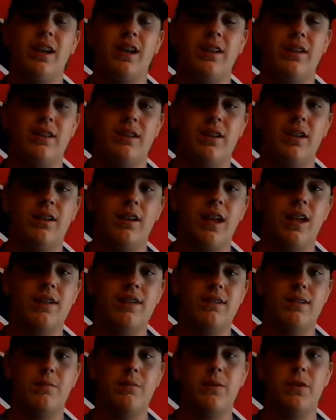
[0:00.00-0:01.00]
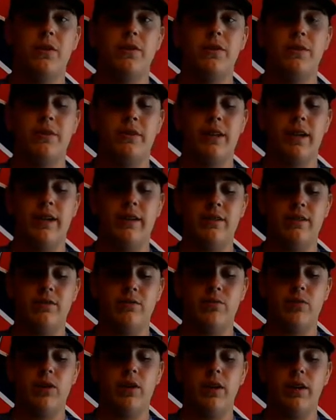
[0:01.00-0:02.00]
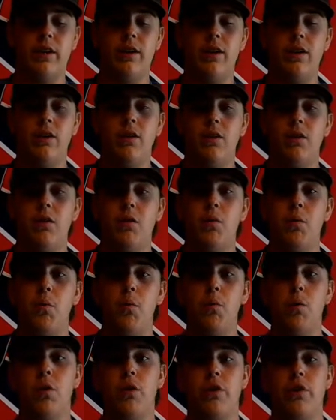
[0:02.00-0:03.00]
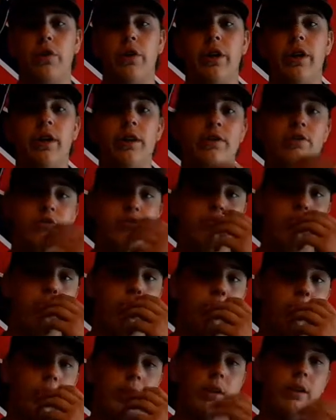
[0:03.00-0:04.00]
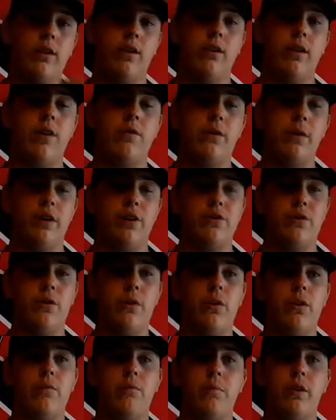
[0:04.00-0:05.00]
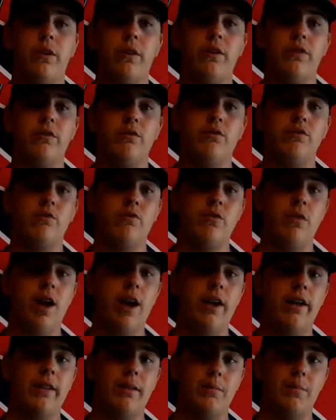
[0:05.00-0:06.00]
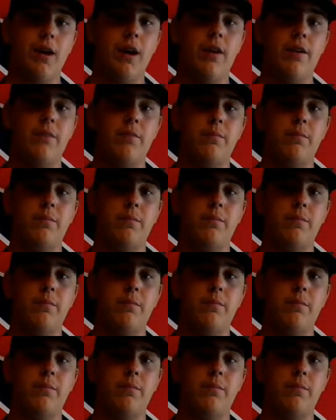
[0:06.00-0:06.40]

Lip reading: a lot similar to a Texas rig, or you're going to troll it, or not really troll it, but drag the bottom.